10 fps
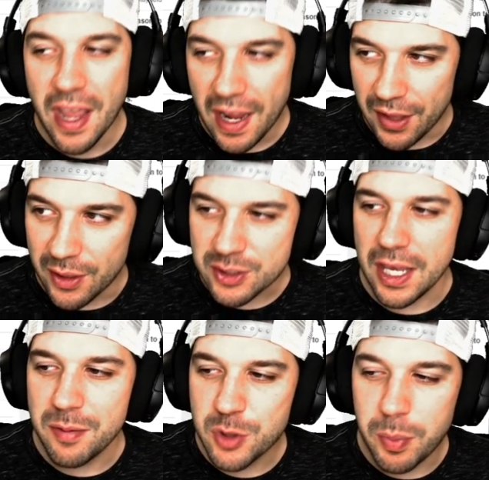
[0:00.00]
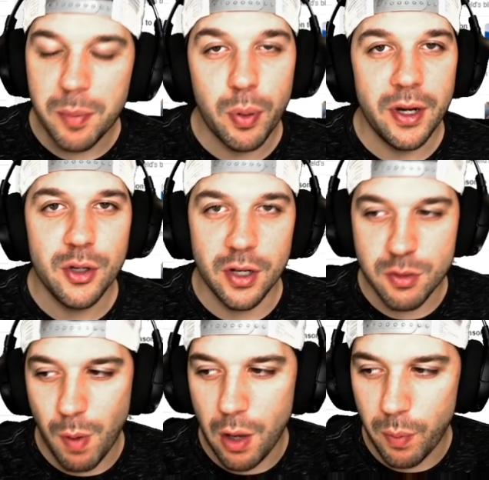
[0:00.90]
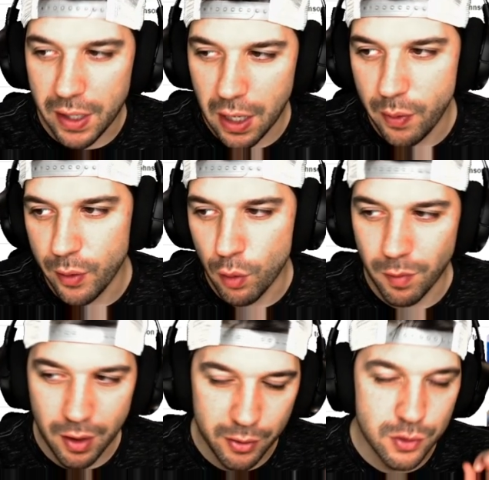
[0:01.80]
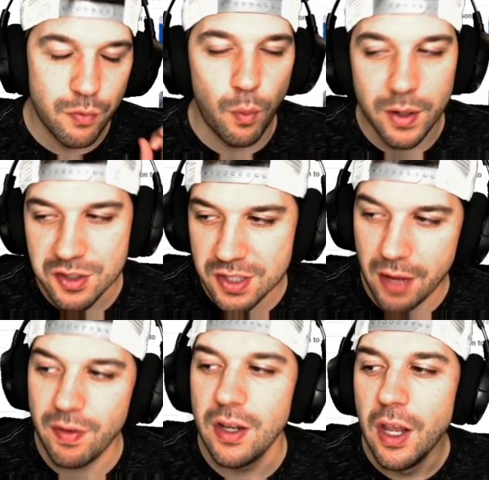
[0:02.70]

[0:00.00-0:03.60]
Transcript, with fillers: And this game should be pretty good as well. Right now, the over under is 47.